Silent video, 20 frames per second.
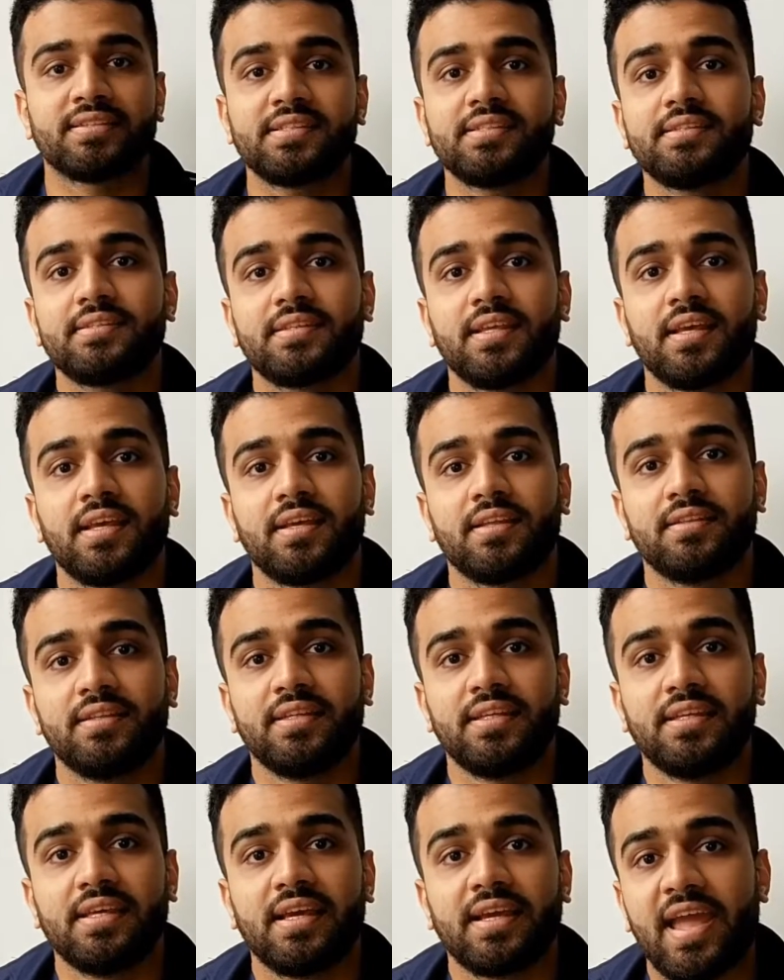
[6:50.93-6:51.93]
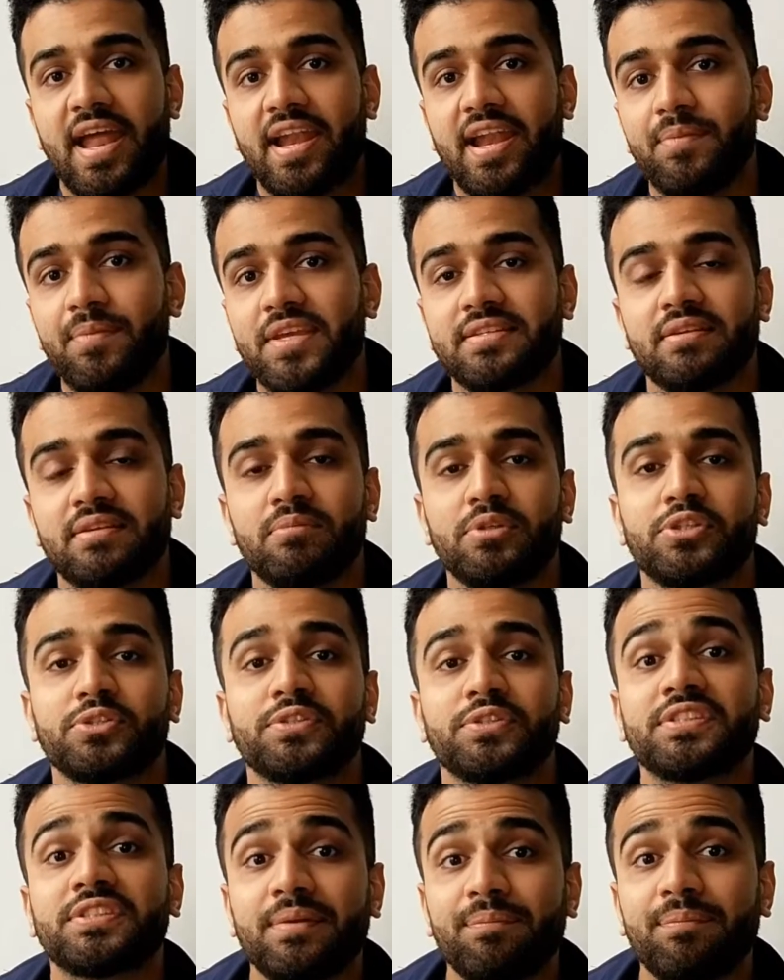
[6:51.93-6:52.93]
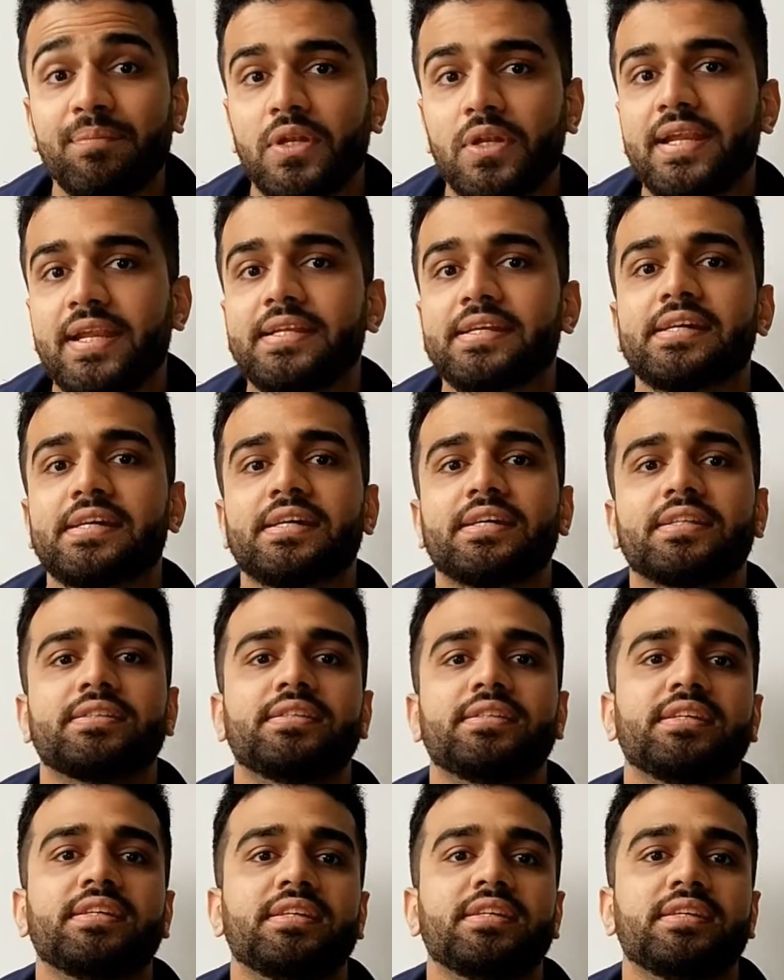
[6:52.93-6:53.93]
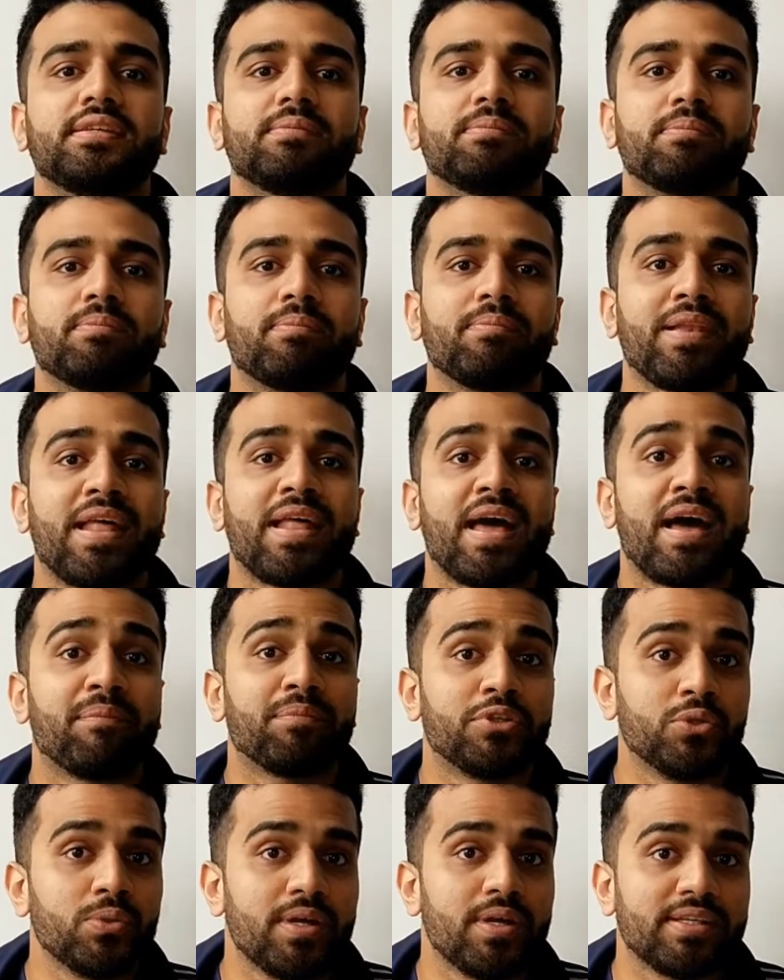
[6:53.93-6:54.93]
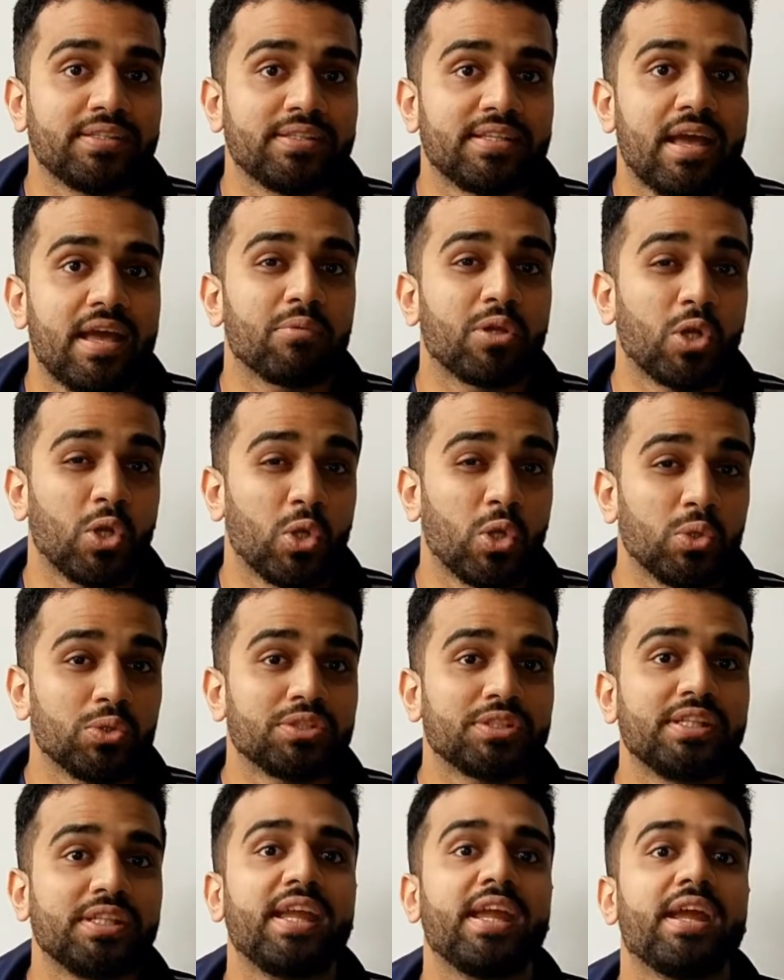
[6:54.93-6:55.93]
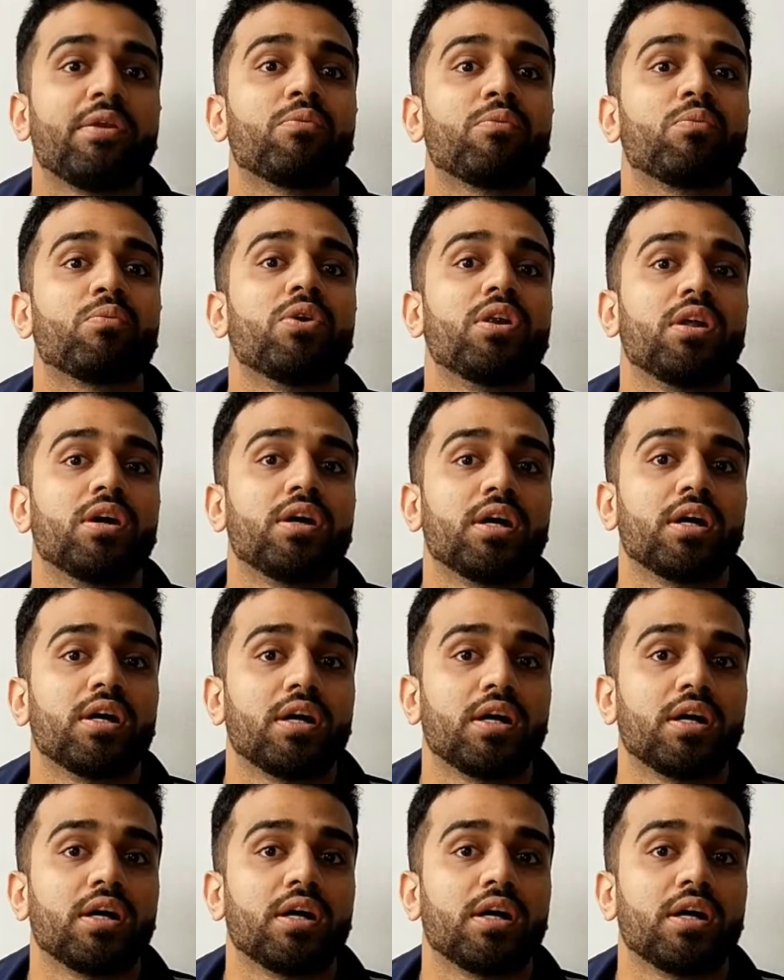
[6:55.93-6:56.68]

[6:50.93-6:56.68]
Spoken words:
Since the academy is able to simulate the PLAB 2 exam closely, it would